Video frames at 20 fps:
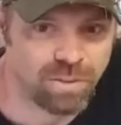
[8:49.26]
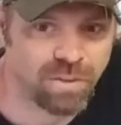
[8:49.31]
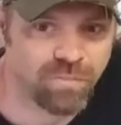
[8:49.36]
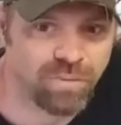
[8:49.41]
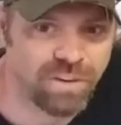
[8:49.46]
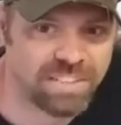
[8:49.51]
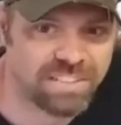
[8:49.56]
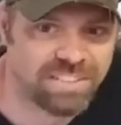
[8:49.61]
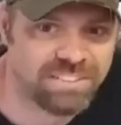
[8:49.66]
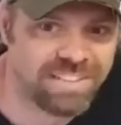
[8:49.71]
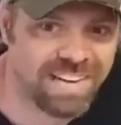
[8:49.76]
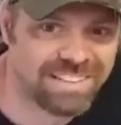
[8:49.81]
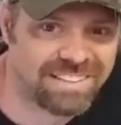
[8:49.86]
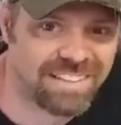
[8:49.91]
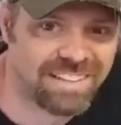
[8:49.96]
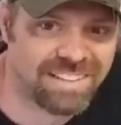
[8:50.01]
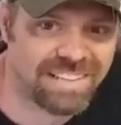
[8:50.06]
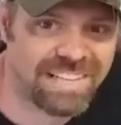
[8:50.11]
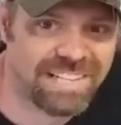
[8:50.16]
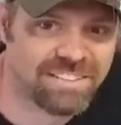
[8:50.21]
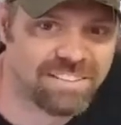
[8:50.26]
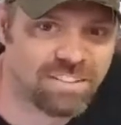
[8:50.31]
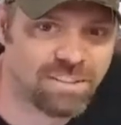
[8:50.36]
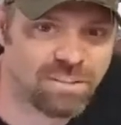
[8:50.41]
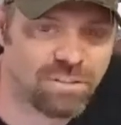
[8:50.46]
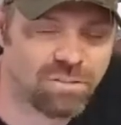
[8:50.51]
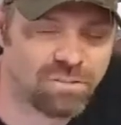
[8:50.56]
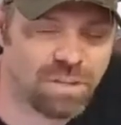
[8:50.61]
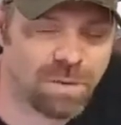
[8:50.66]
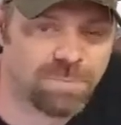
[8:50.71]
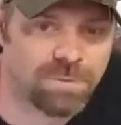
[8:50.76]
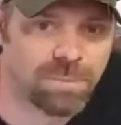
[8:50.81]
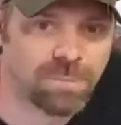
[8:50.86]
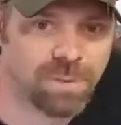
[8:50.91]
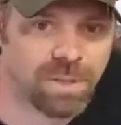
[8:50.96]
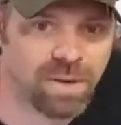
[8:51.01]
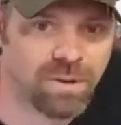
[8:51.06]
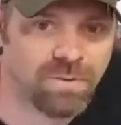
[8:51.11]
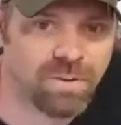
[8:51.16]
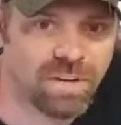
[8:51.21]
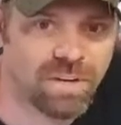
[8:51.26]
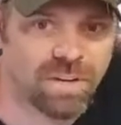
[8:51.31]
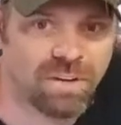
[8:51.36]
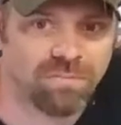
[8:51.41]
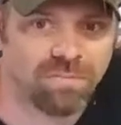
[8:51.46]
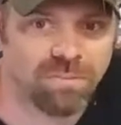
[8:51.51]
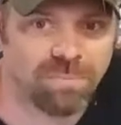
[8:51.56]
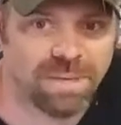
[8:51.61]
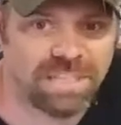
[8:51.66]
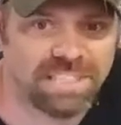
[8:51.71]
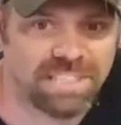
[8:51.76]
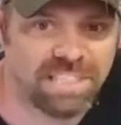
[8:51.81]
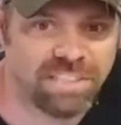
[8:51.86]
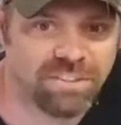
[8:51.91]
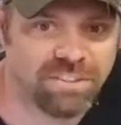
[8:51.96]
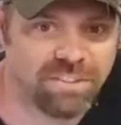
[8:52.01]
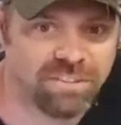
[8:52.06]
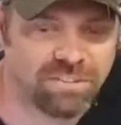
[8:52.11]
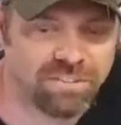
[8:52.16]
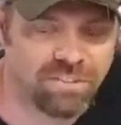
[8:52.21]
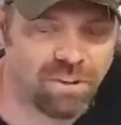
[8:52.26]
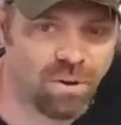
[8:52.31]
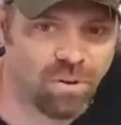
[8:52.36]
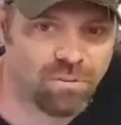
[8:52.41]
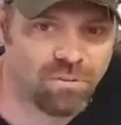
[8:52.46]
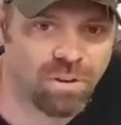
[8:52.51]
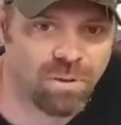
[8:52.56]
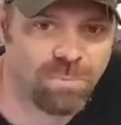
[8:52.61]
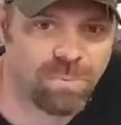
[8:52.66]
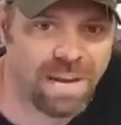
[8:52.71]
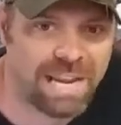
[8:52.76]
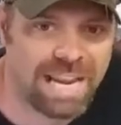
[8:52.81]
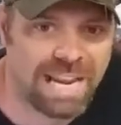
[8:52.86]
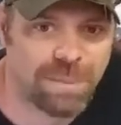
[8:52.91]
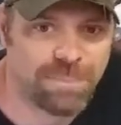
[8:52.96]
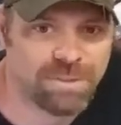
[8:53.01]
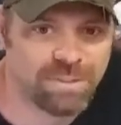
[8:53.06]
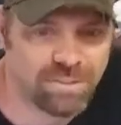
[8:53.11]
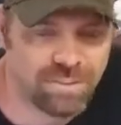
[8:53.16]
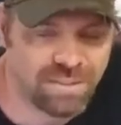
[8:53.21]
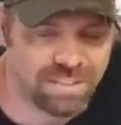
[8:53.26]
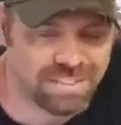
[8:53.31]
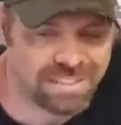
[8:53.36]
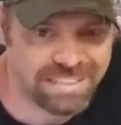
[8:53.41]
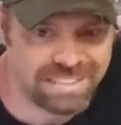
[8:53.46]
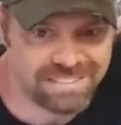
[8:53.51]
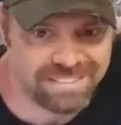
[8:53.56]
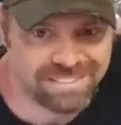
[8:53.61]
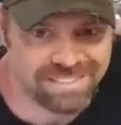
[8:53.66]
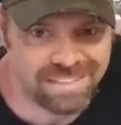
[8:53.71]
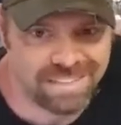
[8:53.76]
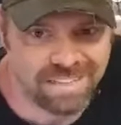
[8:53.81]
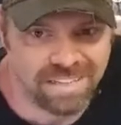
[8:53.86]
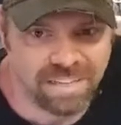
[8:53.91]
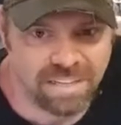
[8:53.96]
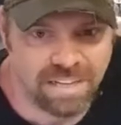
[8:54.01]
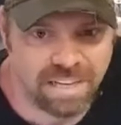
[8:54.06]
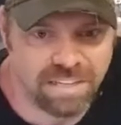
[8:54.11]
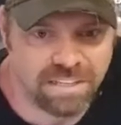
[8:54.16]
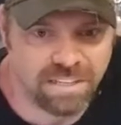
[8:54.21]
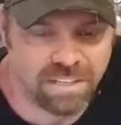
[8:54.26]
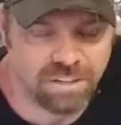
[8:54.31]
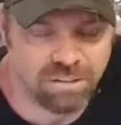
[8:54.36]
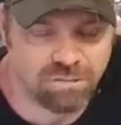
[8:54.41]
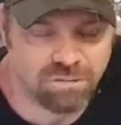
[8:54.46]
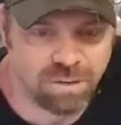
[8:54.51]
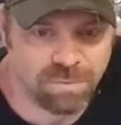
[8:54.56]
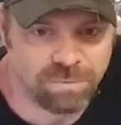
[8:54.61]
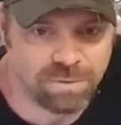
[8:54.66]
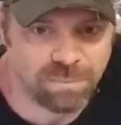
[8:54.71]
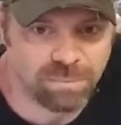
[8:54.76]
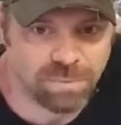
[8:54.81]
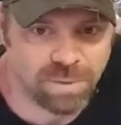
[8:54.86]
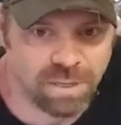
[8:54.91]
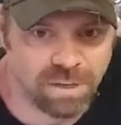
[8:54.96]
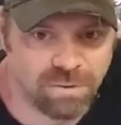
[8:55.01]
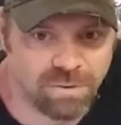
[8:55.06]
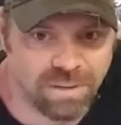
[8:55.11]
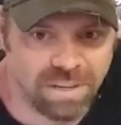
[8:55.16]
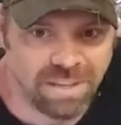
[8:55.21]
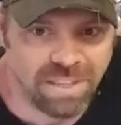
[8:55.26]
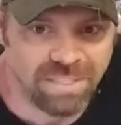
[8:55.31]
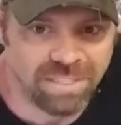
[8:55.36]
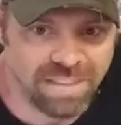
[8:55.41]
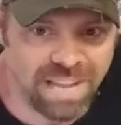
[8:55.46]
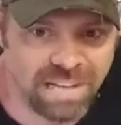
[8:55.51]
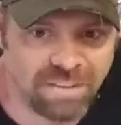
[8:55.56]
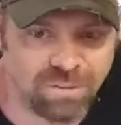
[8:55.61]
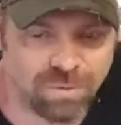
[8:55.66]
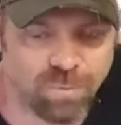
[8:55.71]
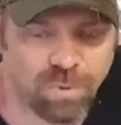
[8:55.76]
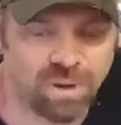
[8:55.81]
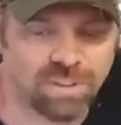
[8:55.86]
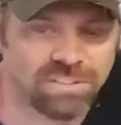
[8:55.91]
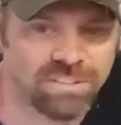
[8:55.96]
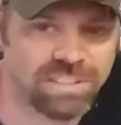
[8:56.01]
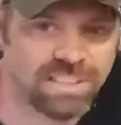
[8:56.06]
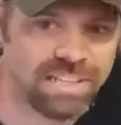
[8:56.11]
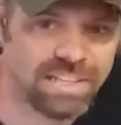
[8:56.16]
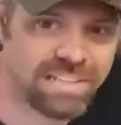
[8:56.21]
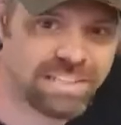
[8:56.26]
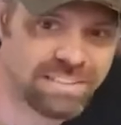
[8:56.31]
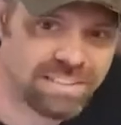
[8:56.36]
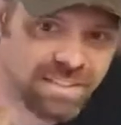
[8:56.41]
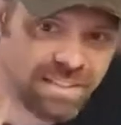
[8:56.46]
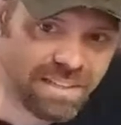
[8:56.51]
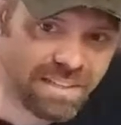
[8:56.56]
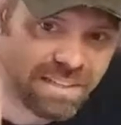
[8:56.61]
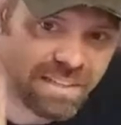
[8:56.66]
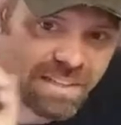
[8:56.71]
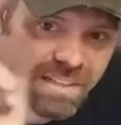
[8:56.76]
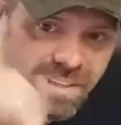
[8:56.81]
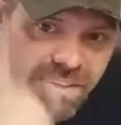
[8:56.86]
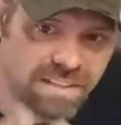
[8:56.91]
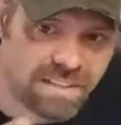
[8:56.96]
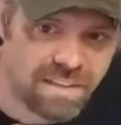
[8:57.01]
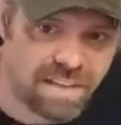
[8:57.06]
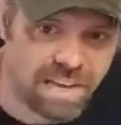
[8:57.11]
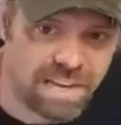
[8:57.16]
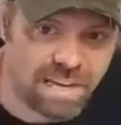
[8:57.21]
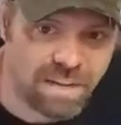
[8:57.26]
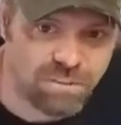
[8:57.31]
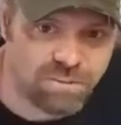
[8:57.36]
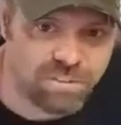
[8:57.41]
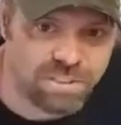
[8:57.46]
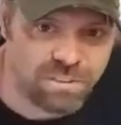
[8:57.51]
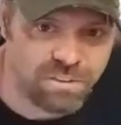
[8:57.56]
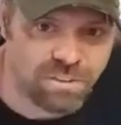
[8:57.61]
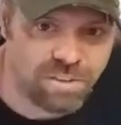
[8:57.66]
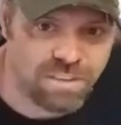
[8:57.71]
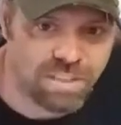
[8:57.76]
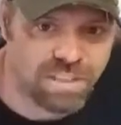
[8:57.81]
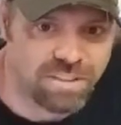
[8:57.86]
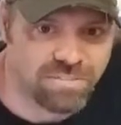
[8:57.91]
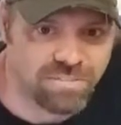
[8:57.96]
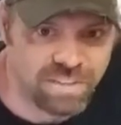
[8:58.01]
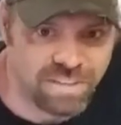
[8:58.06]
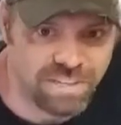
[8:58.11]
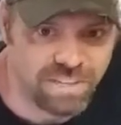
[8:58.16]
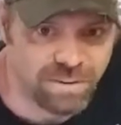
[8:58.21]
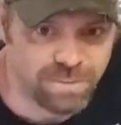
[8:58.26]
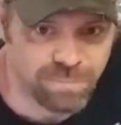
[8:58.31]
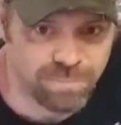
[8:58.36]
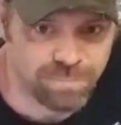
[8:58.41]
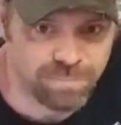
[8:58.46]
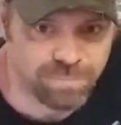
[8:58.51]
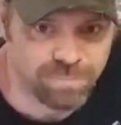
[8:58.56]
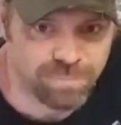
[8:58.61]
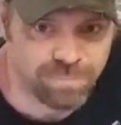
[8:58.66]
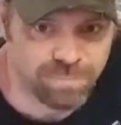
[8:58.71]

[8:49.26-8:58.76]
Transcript: Don't forget to check the links in the description below for my t-shirts. Also my Amazon links in the description below. Thanks for watching again, and I'll see you in another video.